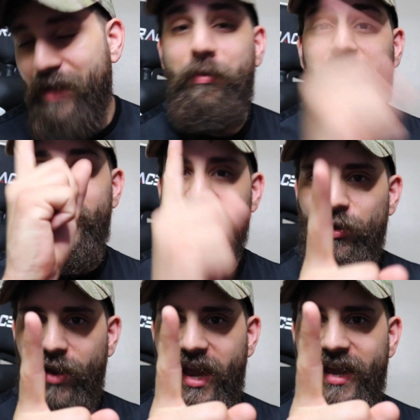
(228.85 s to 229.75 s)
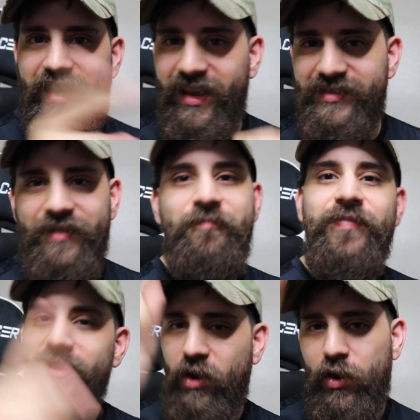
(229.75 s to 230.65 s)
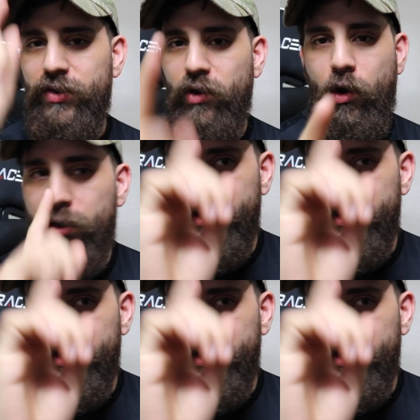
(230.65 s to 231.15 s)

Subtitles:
But it's okay, because all you